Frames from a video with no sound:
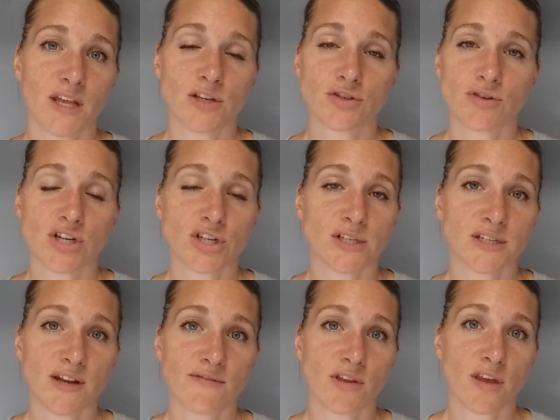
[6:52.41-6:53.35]
illustrations
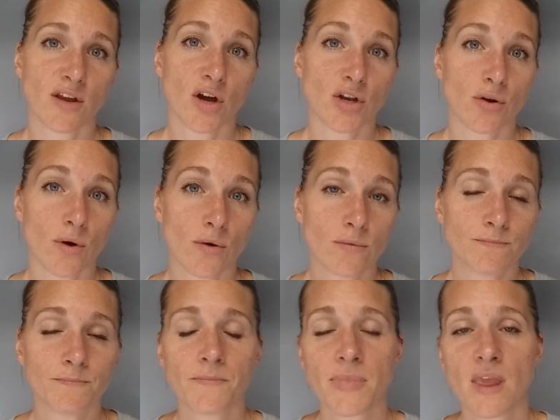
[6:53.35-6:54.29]
and everything on your own,
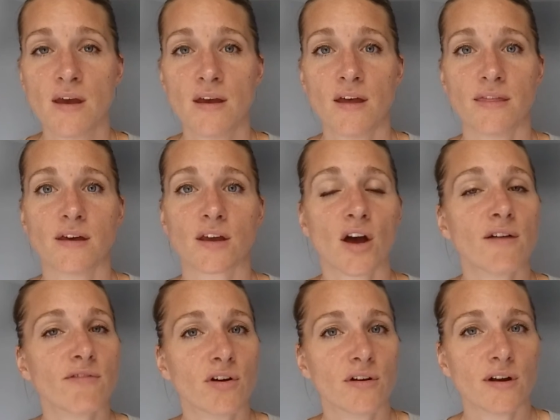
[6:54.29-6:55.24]
the
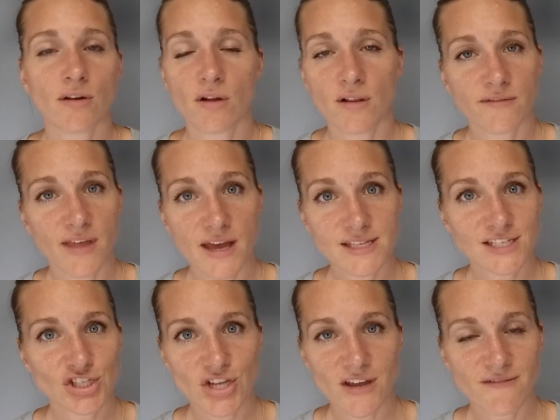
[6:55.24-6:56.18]
cover and all of that
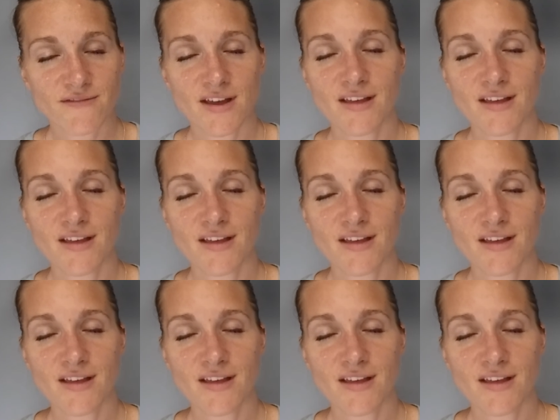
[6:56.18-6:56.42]
stuff.